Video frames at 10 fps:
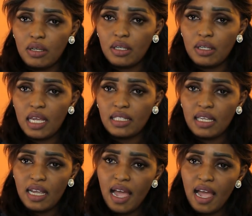there's a
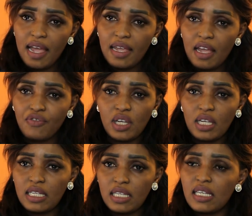guy, I
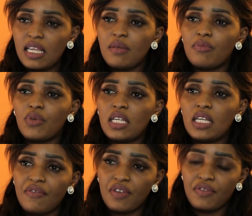forget his name, but he
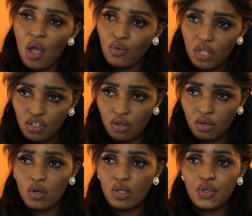have a foundation
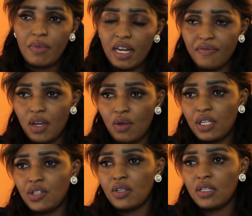called Somali
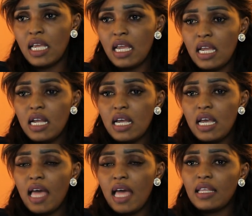Foundation.
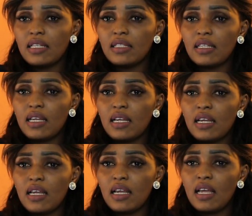And then
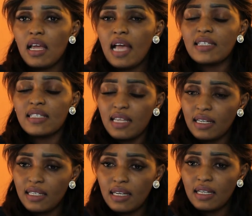
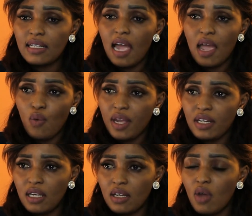accidentally, I went
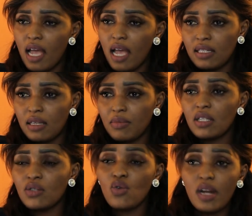there to ask them. I
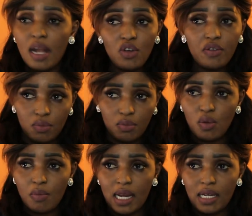said, sorry, I'm not from
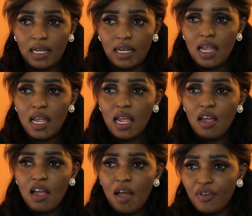Somalia.
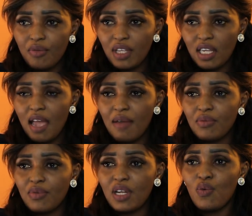I'm from the Gambia,
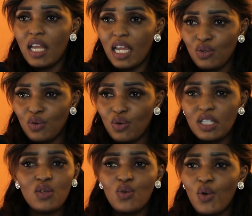but I would like to know. They
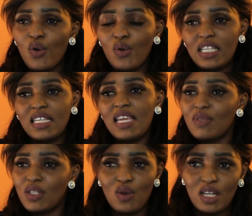said, no, the name
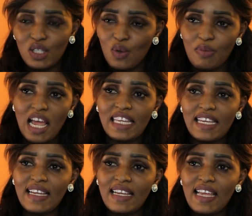is only Somalia,